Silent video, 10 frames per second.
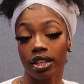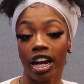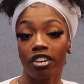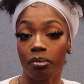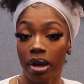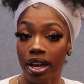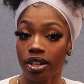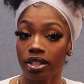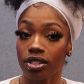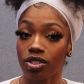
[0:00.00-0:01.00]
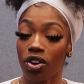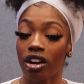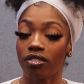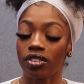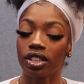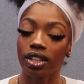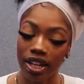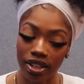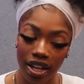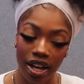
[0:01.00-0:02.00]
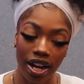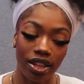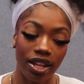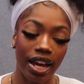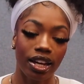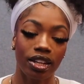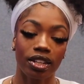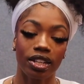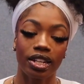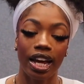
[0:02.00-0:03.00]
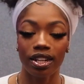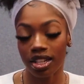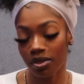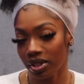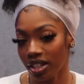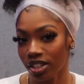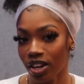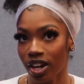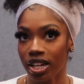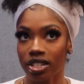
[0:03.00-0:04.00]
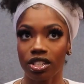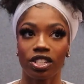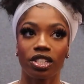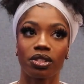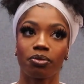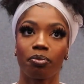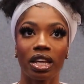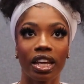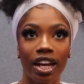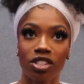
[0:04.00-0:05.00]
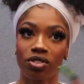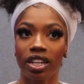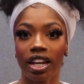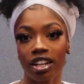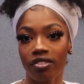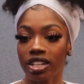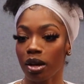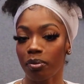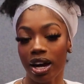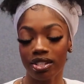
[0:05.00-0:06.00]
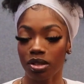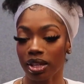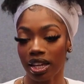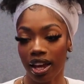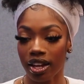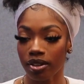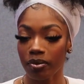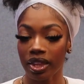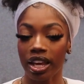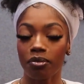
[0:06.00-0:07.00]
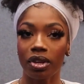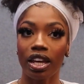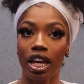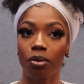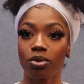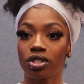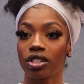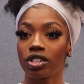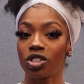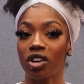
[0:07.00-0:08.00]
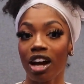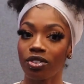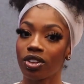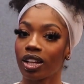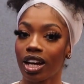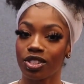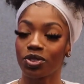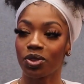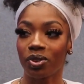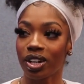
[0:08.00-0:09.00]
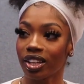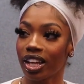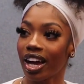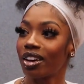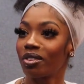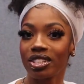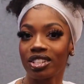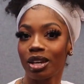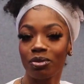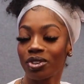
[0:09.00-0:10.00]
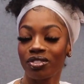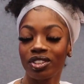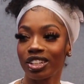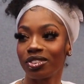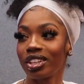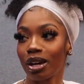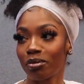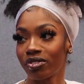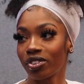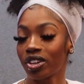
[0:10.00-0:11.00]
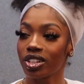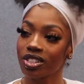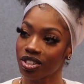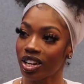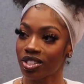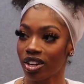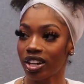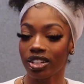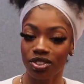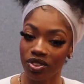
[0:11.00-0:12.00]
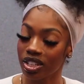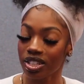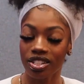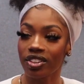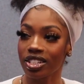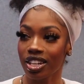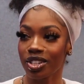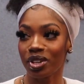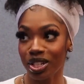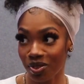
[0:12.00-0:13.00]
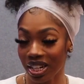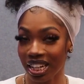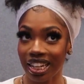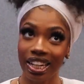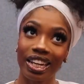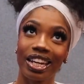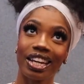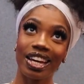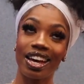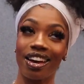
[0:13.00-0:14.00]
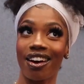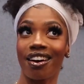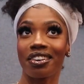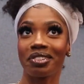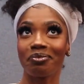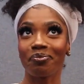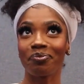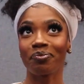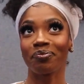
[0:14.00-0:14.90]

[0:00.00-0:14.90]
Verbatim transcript: that I've met, so I really like that. I like connecting with other artists and just being as creative as I possibly can and being able to travel a lot to do work. Like, I wasn't able to really do that before until I started doing this seriously in 2020. Well,